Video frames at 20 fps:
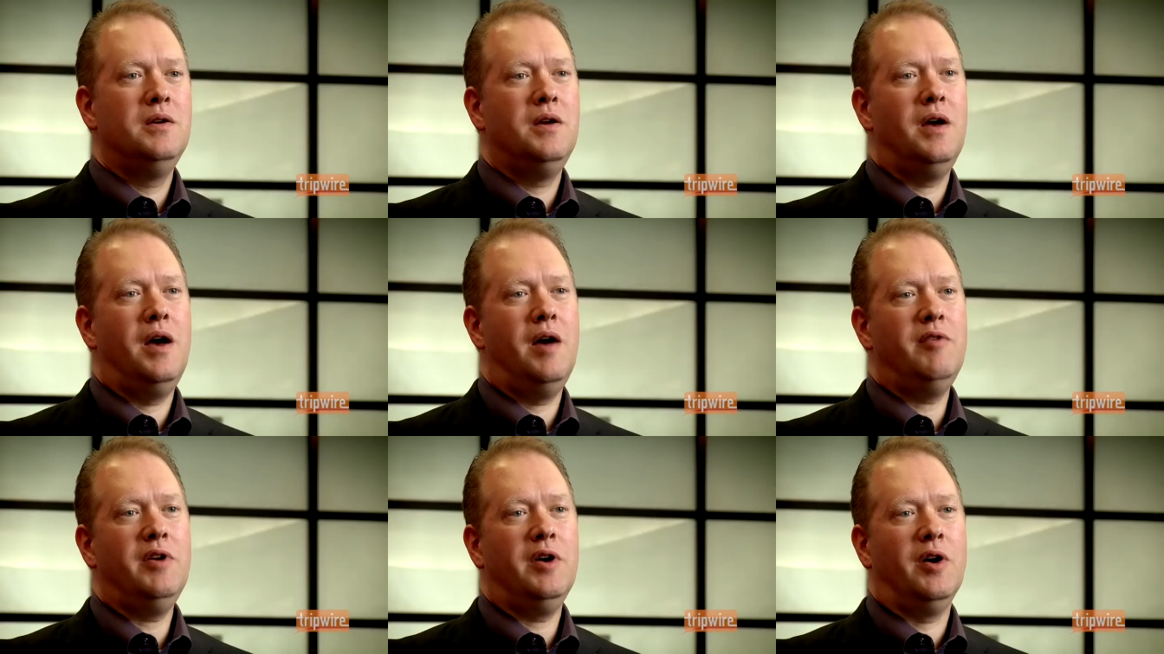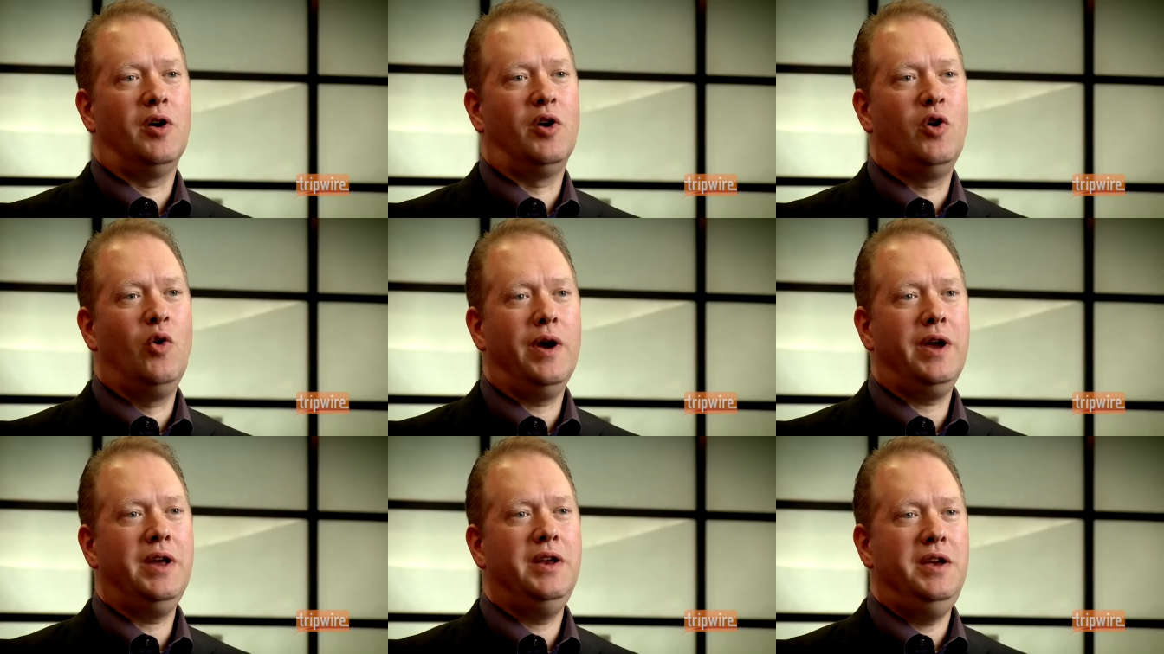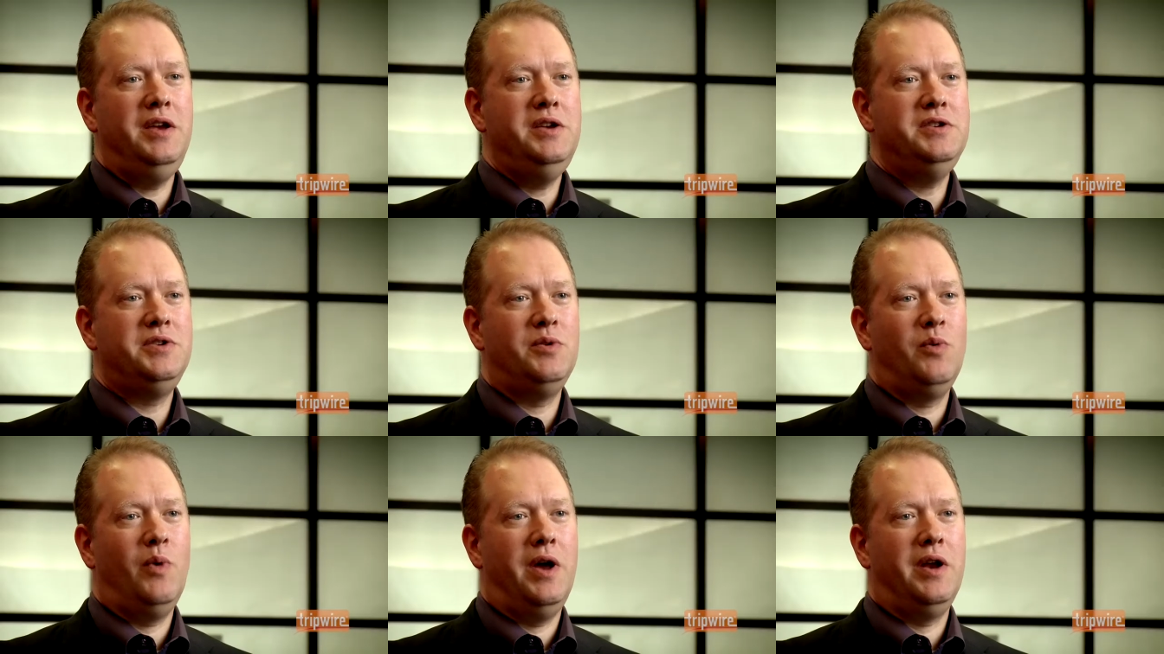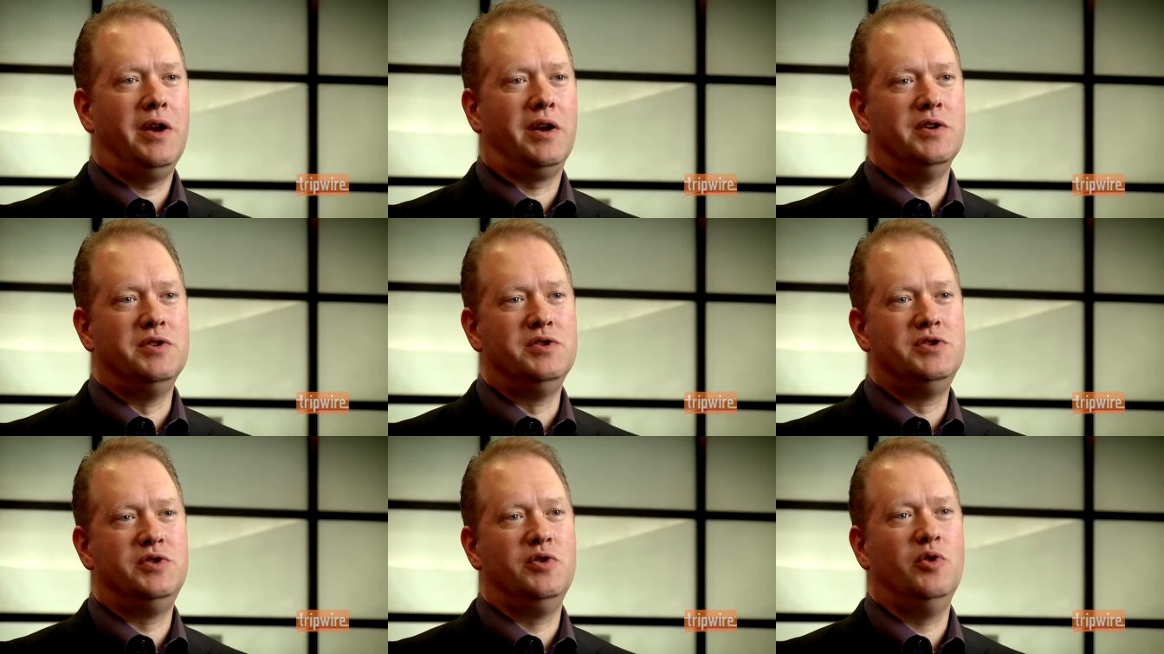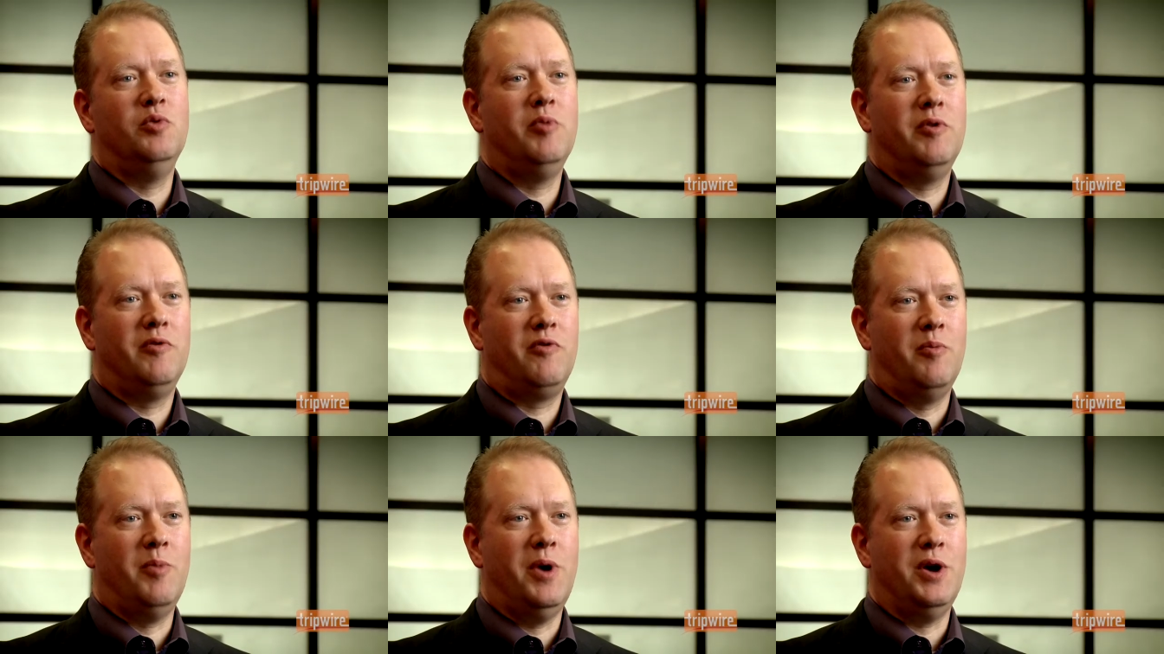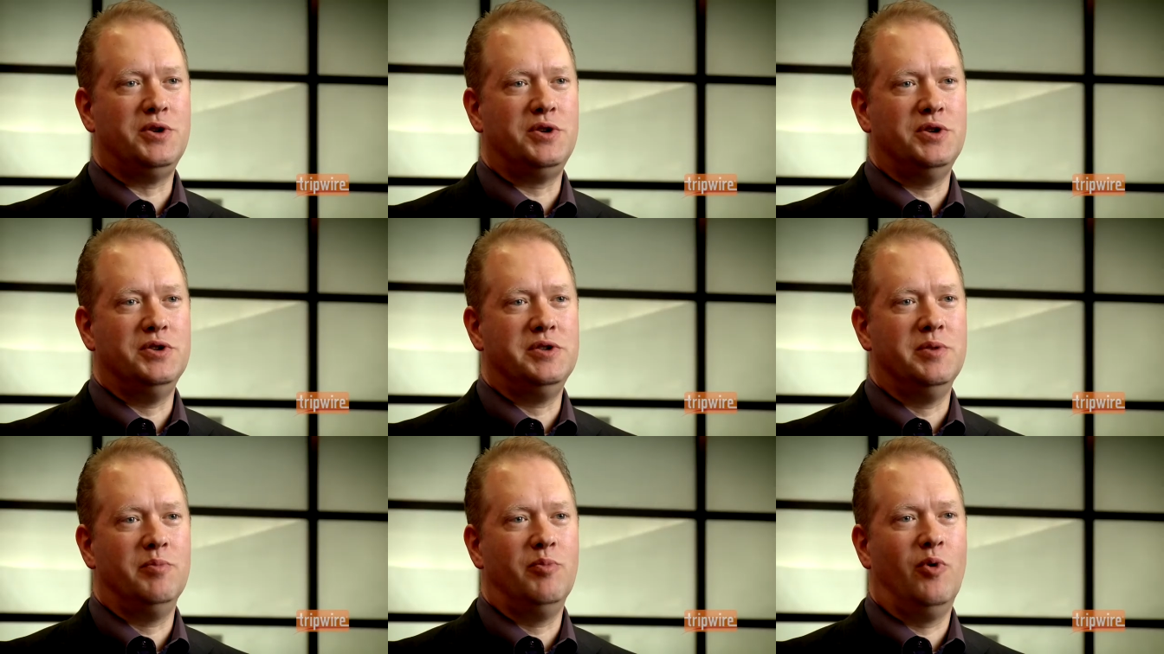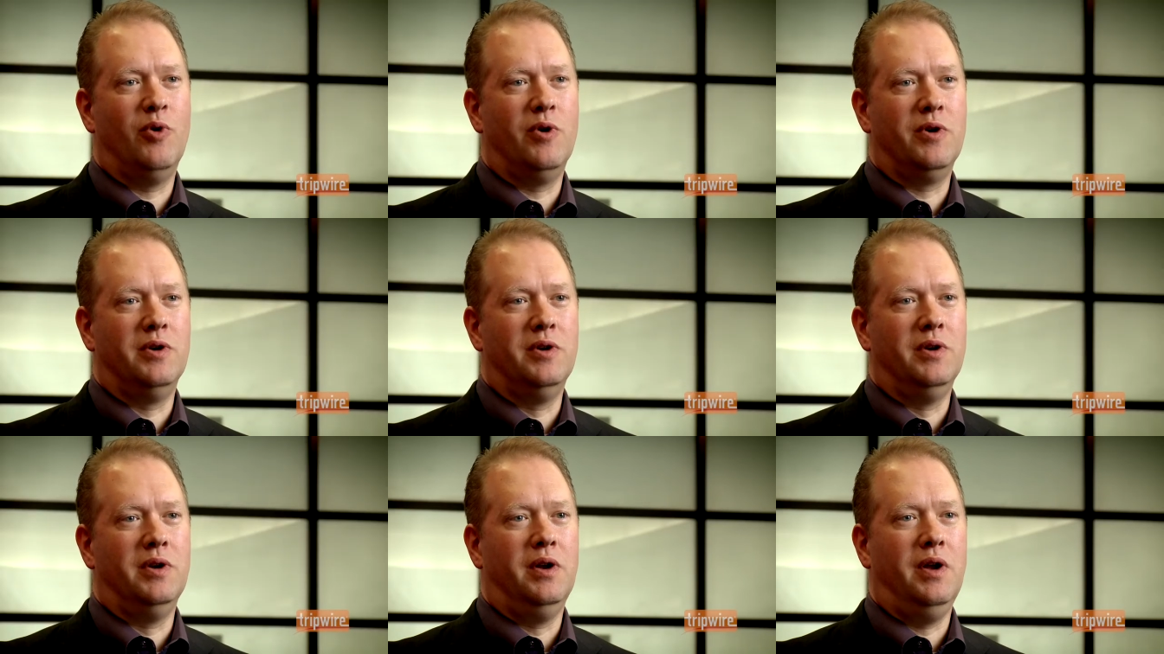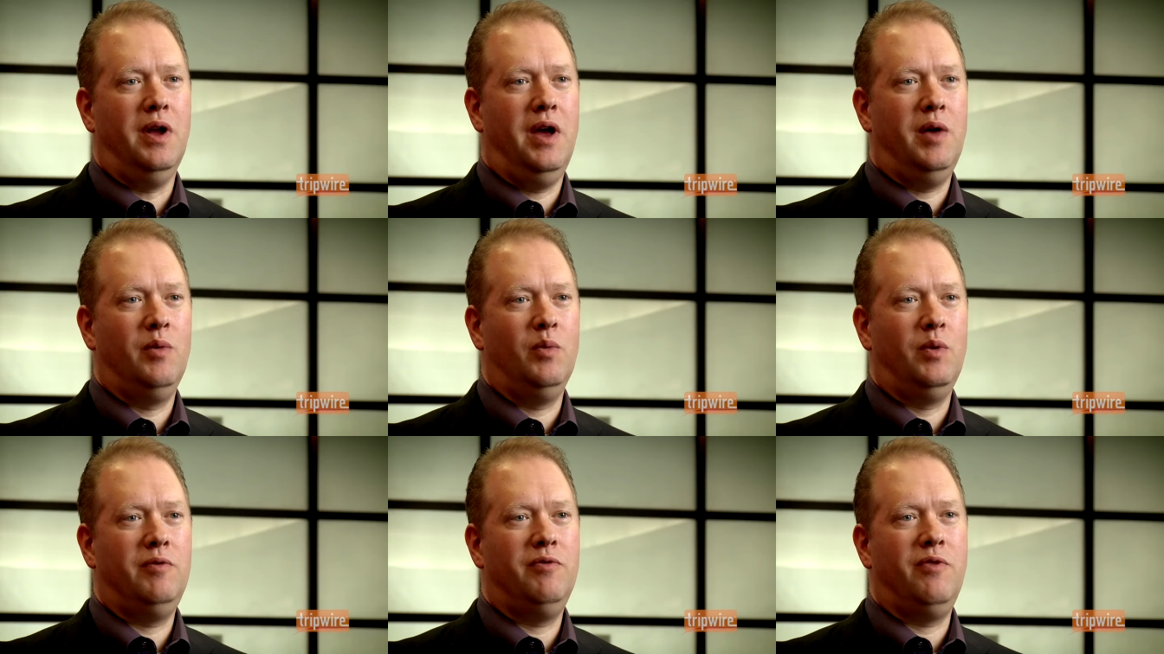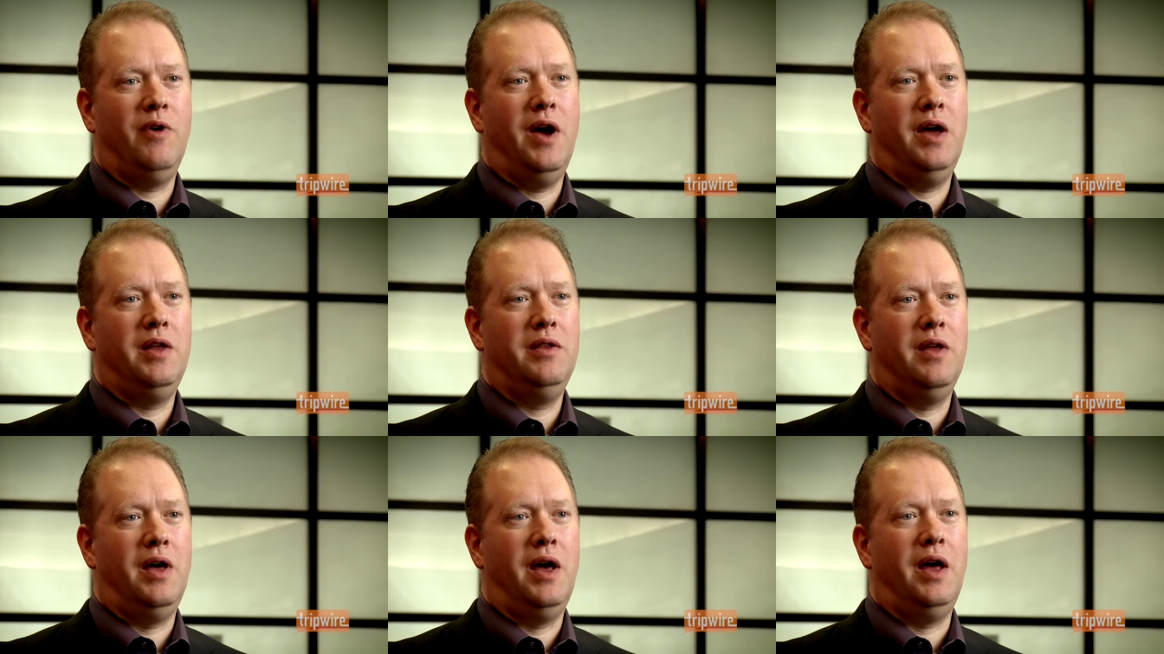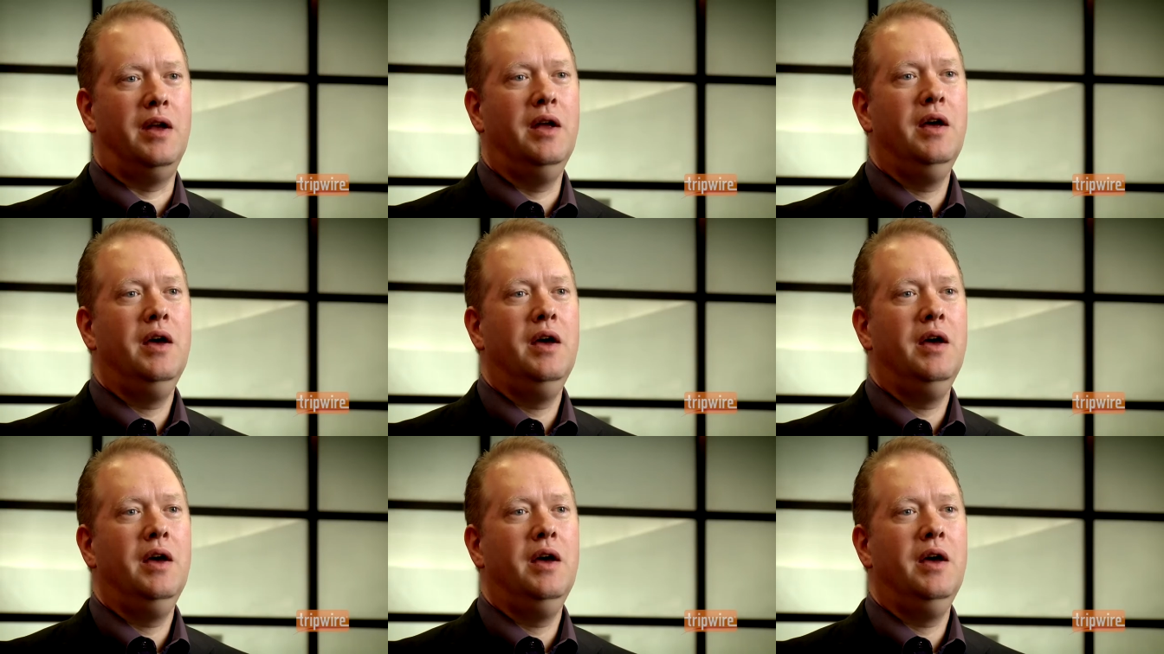Having a quick and easy way to consume information is important, and we find that